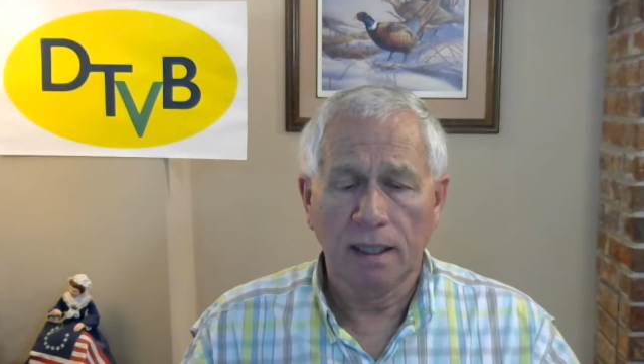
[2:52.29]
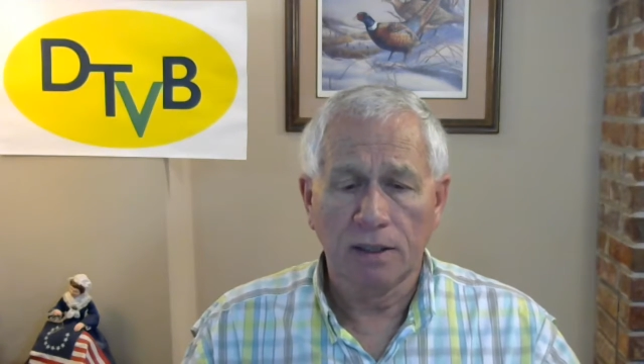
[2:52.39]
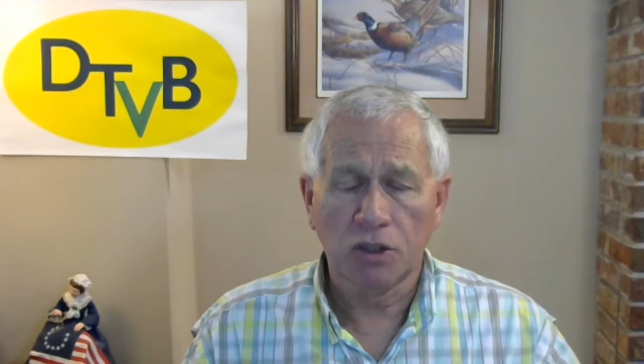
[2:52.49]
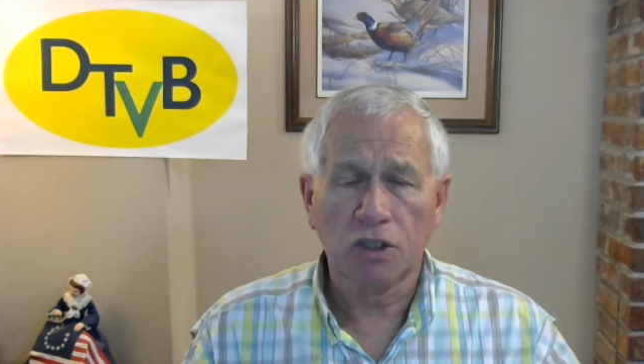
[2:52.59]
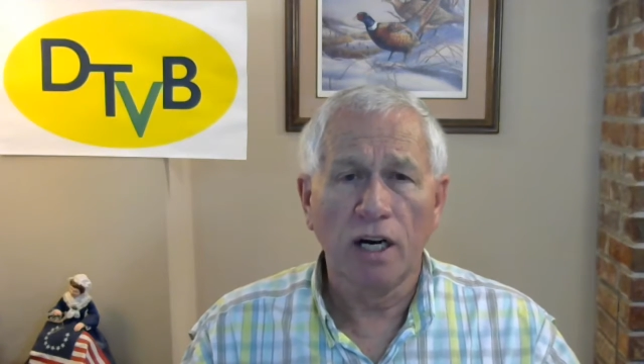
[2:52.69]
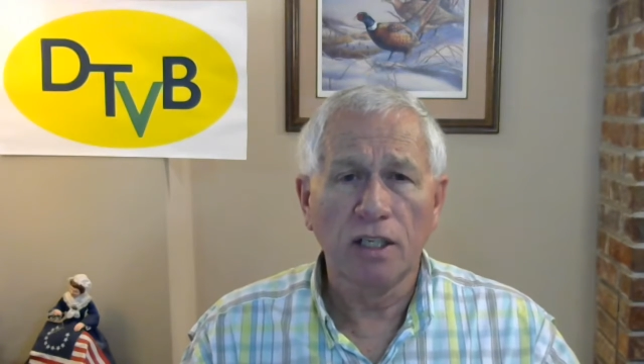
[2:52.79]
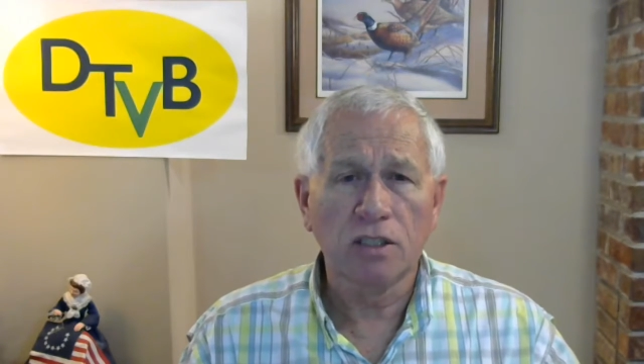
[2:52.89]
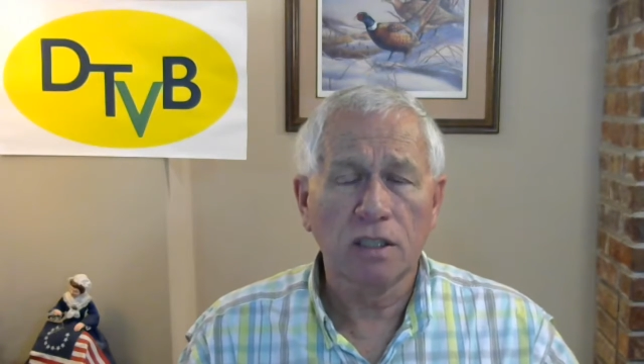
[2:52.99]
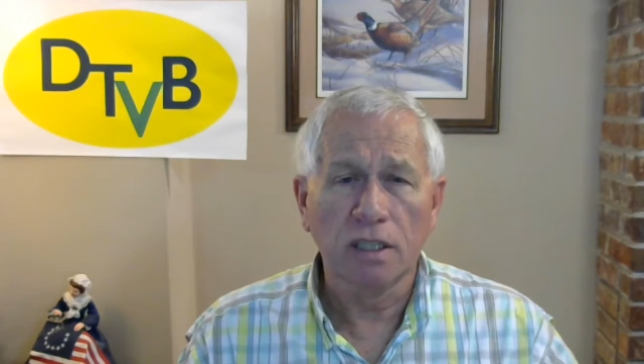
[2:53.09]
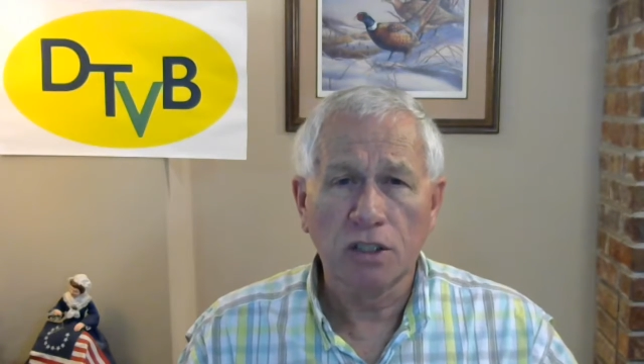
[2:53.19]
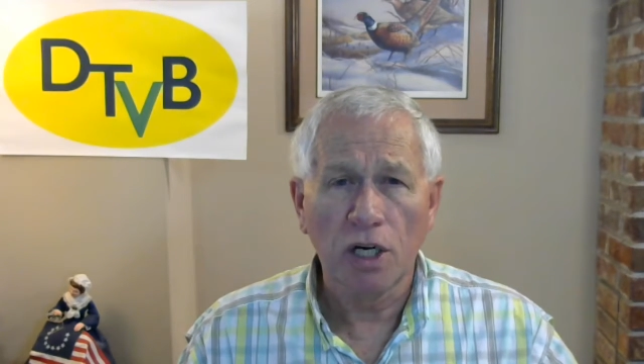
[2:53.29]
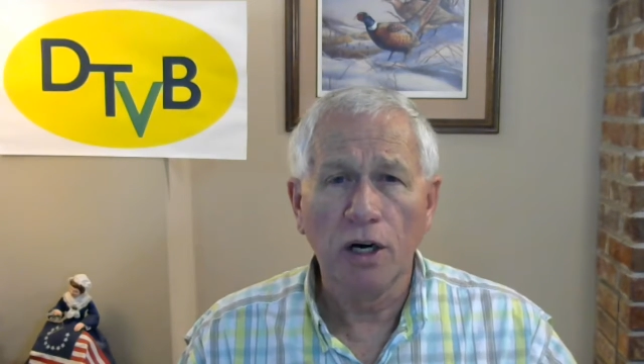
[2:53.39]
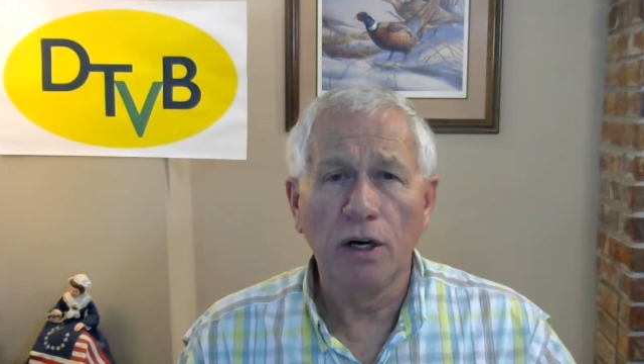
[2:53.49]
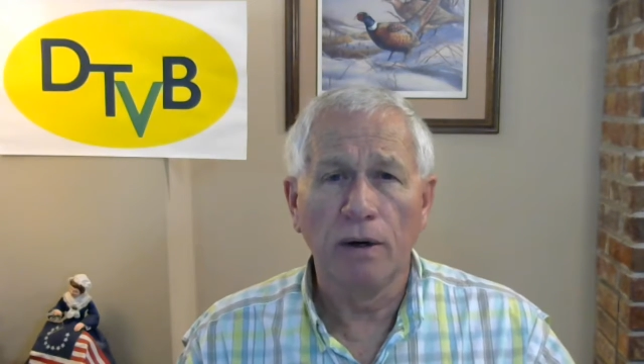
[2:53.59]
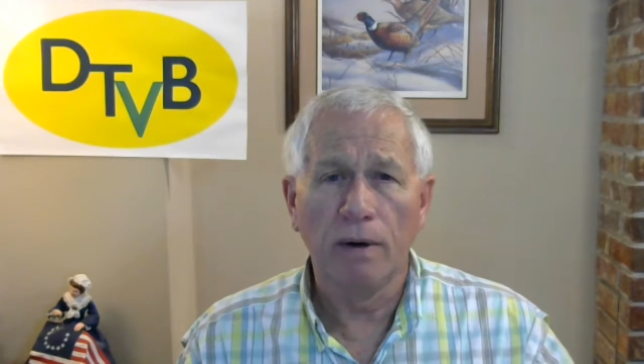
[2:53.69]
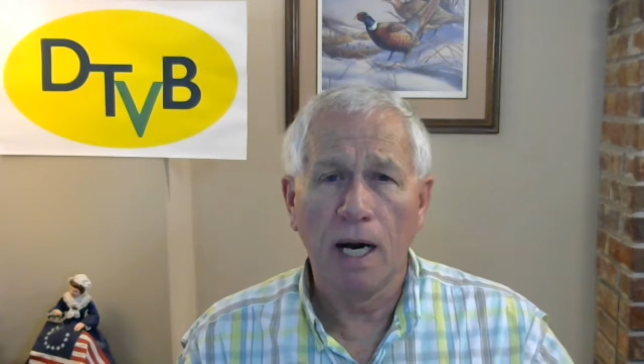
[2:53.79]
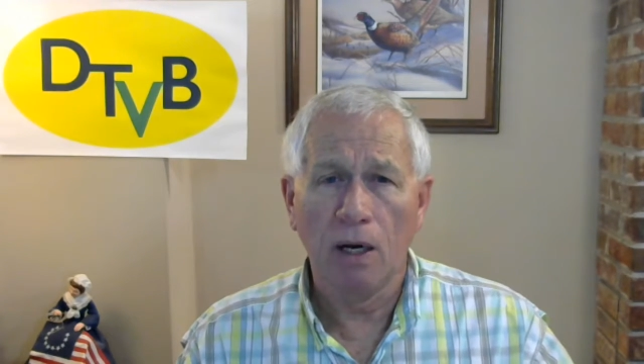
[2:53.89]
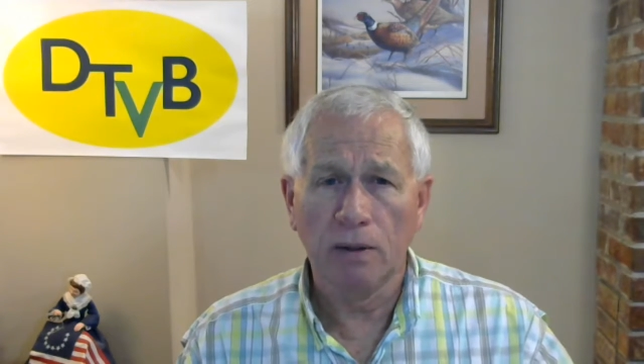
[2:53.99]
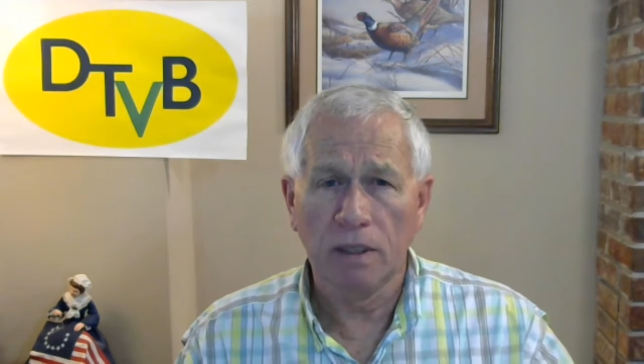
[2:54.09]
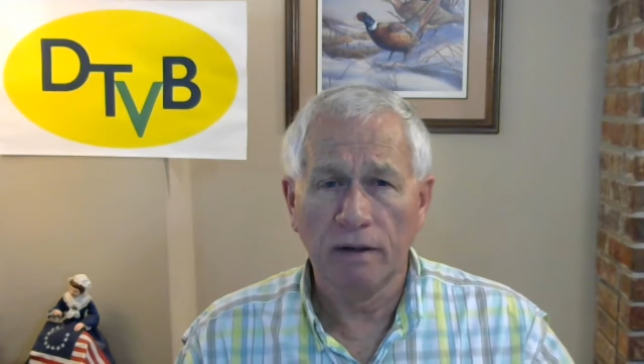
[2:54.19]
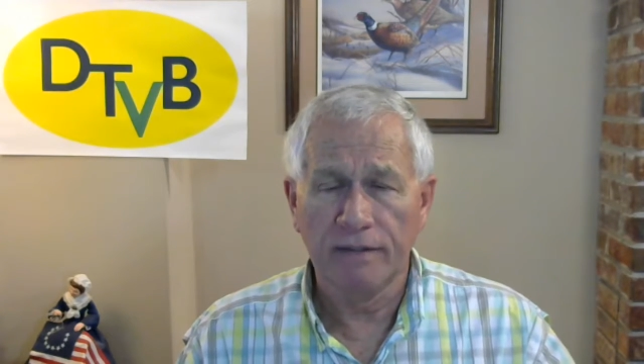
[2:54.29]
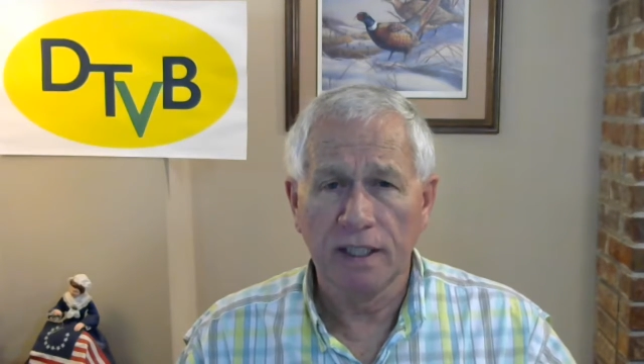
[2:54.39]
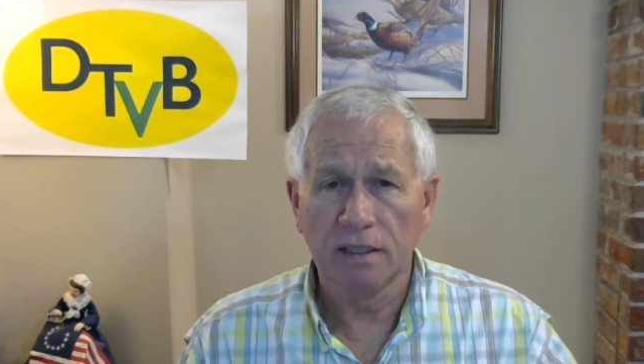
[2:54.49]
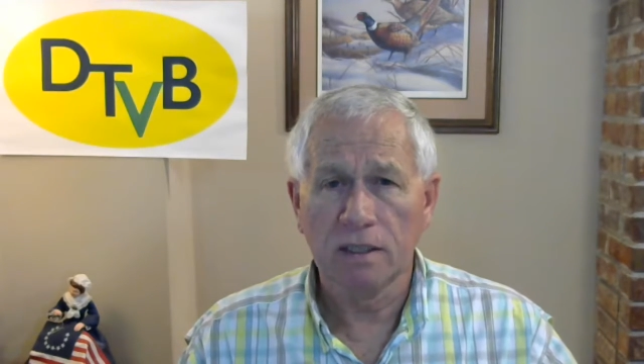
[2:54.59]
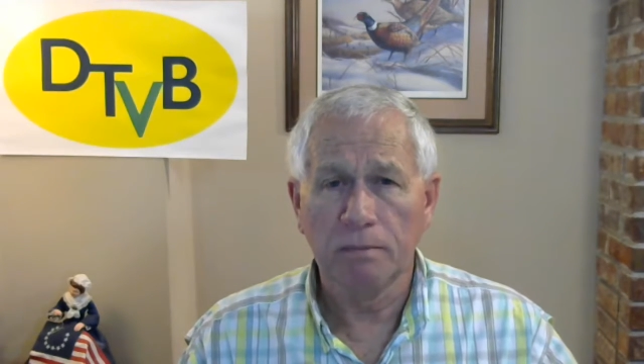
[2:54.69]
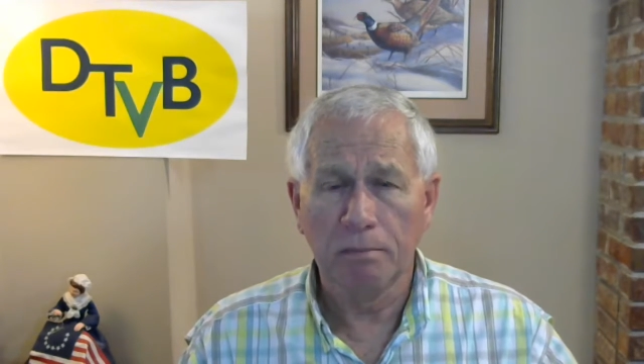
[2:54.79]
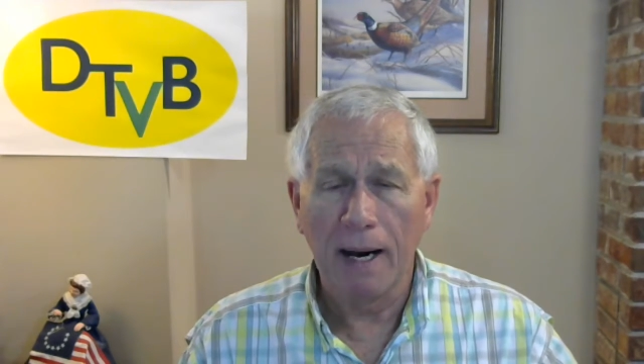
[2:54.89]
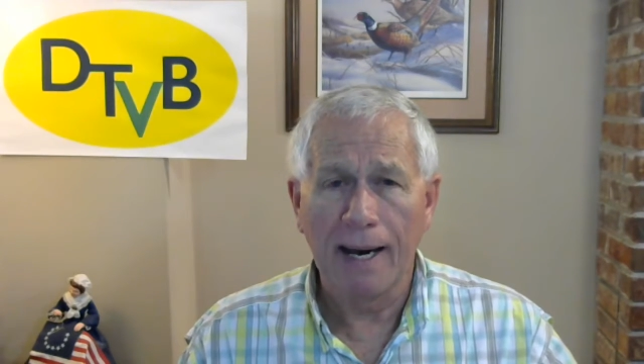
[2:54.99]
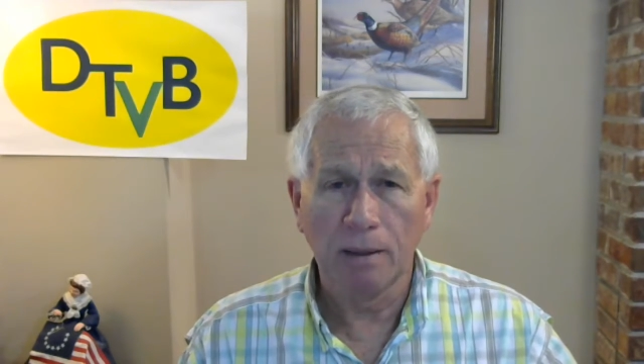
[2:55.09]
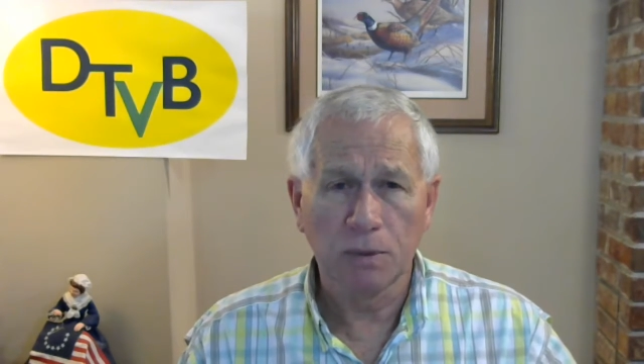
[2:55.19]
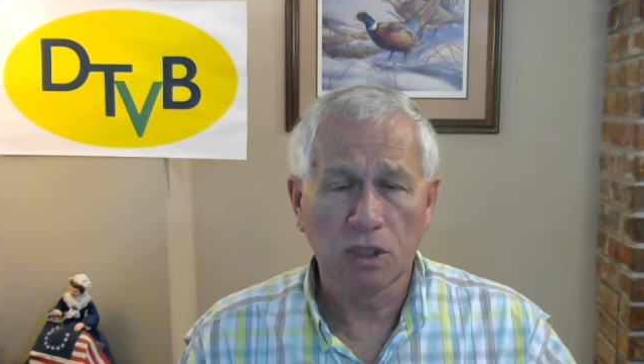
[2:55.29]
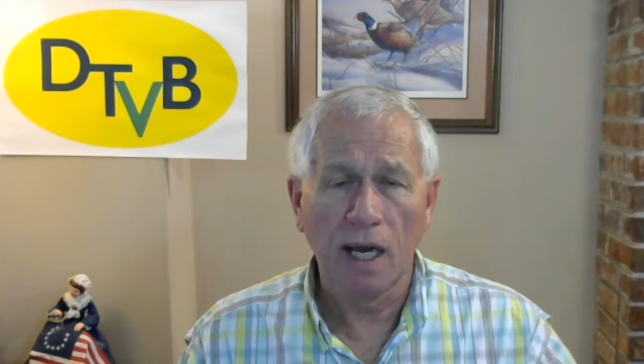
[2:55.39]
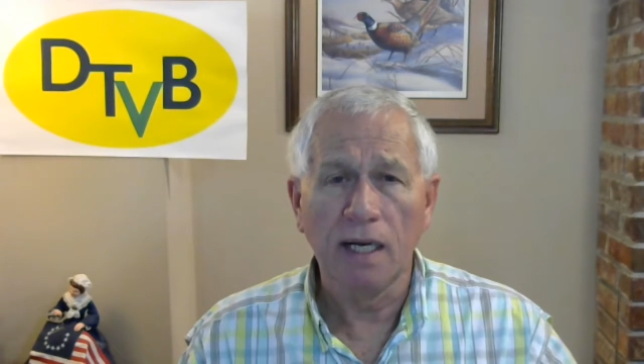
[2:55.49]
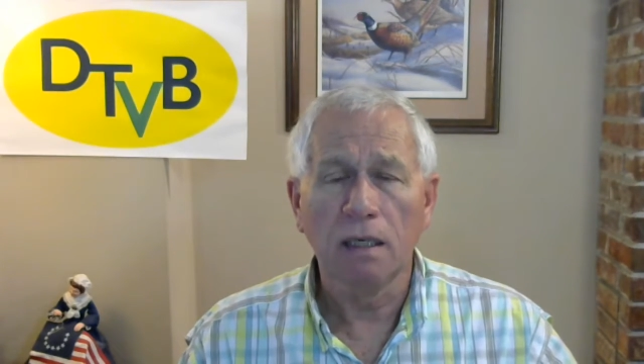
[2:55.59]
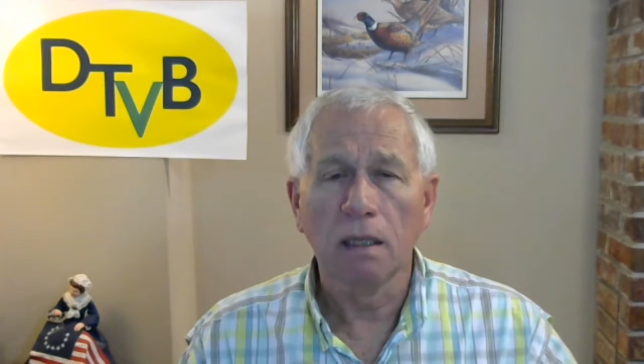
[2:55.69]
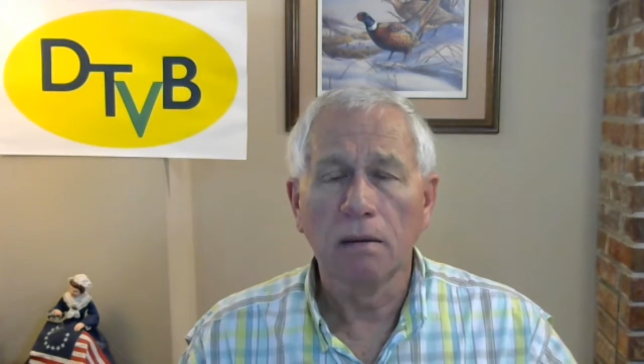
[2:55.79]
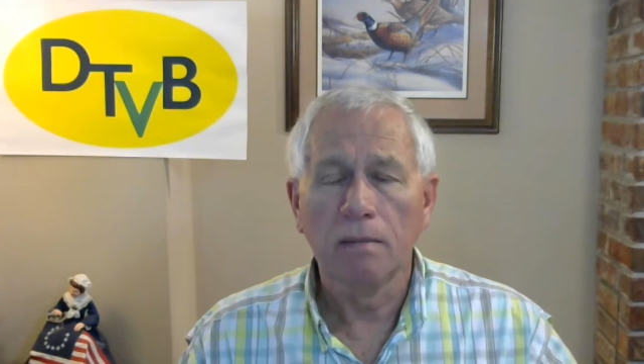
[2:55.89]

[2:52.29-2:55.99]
starts the turnaround of the bottom cycle.